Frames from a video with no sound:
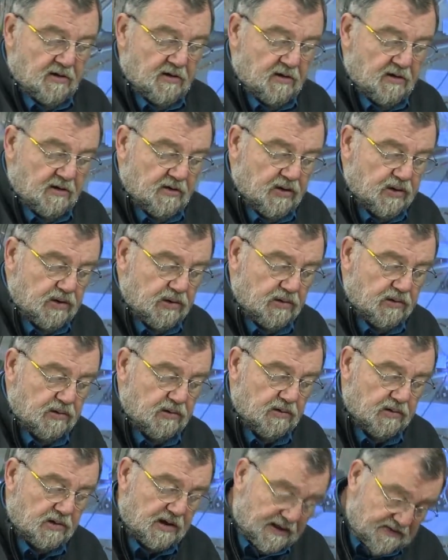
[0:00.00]
Very
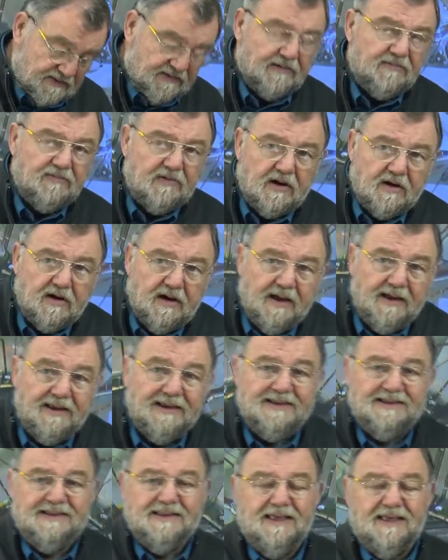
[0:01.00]
simple.
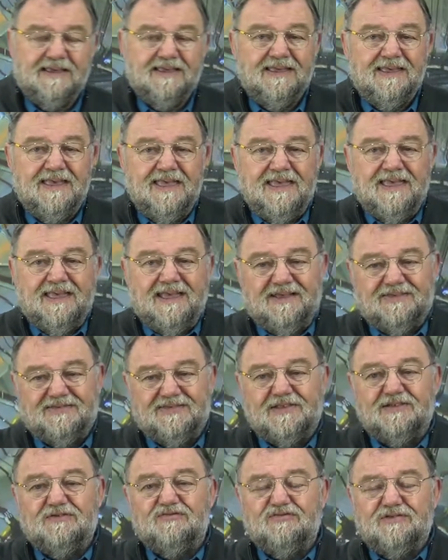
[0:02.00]
Through the magnetic
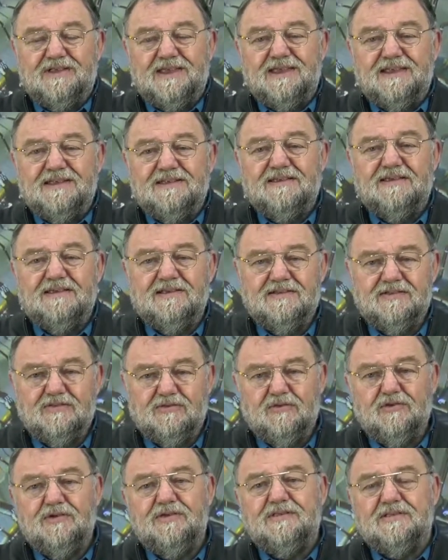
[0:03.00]
field, building
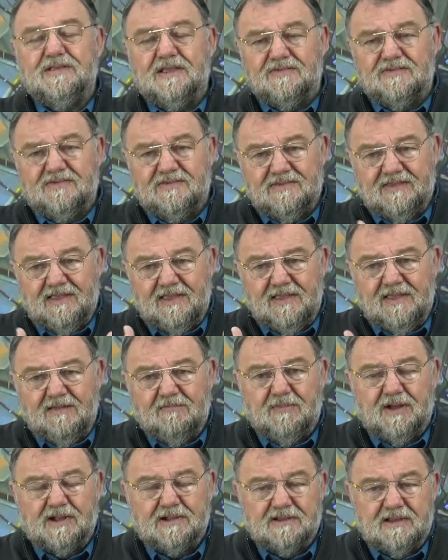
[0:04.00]
up of the
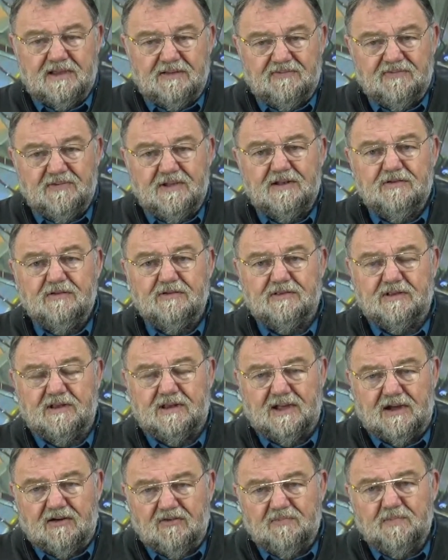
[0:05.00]
magnetic field in the
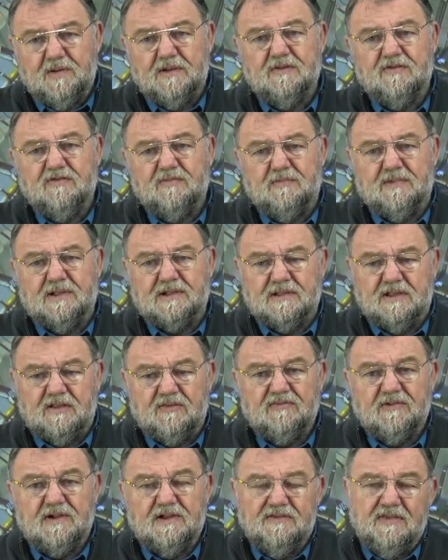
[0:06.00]
iron, an eddy
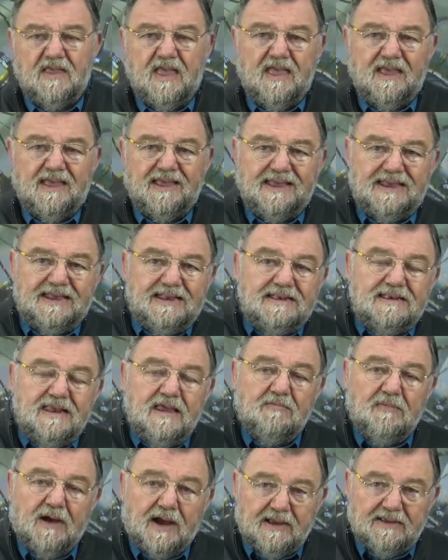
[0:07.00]
current is
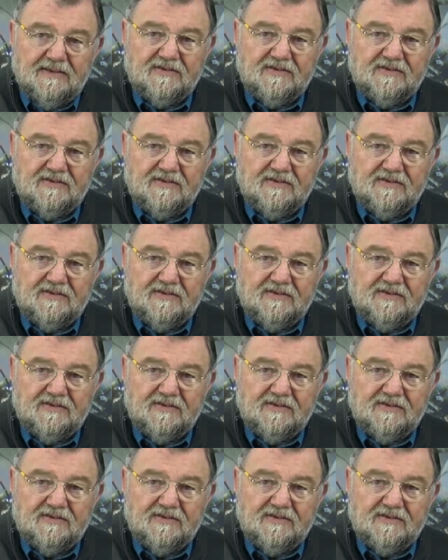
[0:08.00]
made.